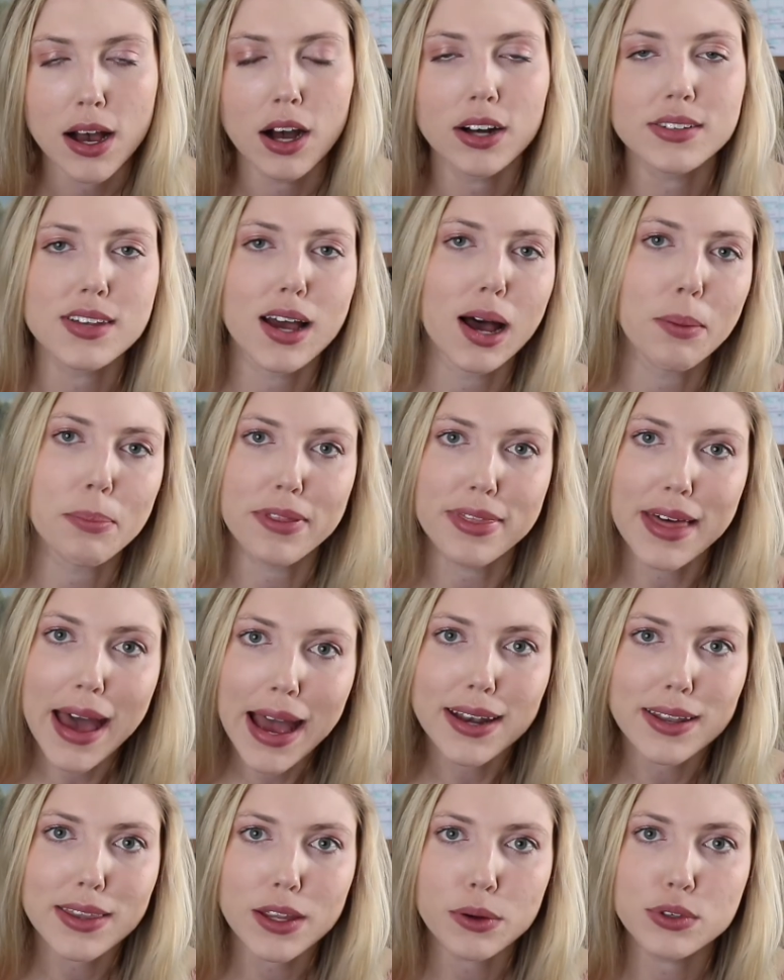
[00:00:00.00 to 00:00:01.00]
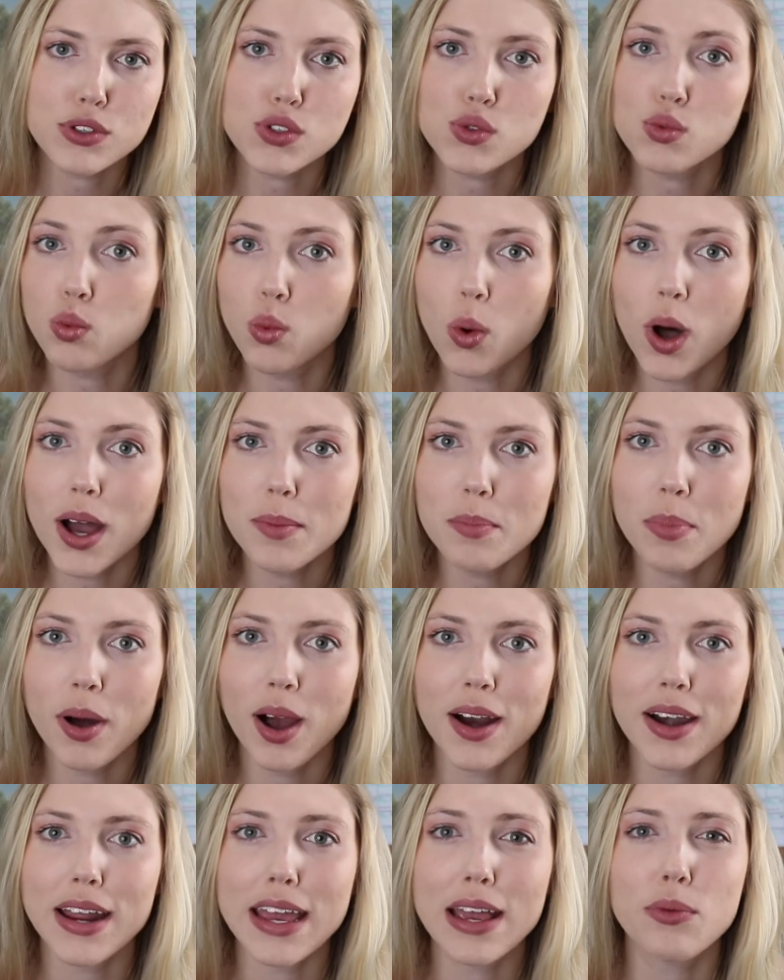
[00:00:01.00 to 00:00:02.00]
On top of that, there was one
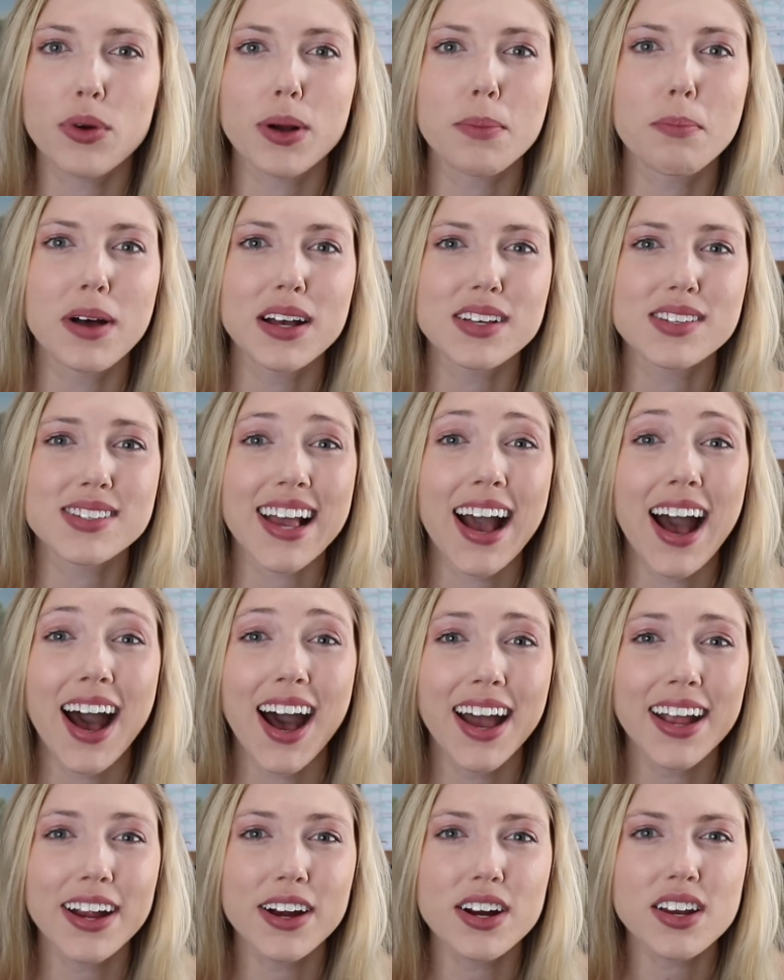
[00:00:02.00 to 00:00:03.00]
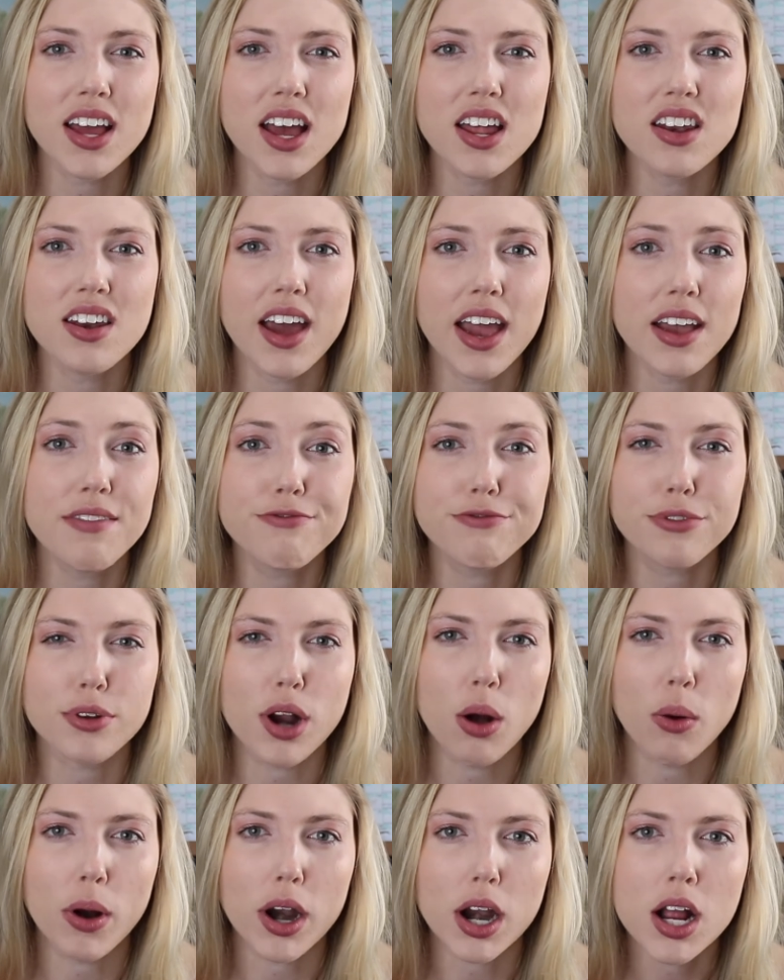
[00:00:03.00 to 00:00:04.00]
party where Musk hired a knife
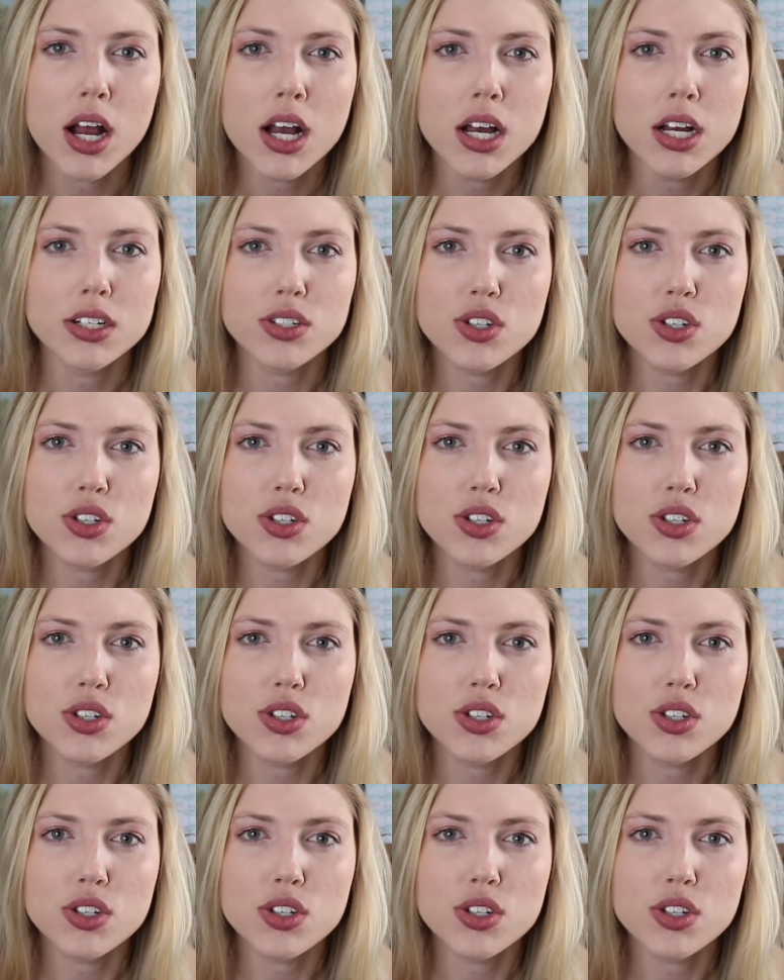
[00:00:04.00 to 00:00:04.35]
thrower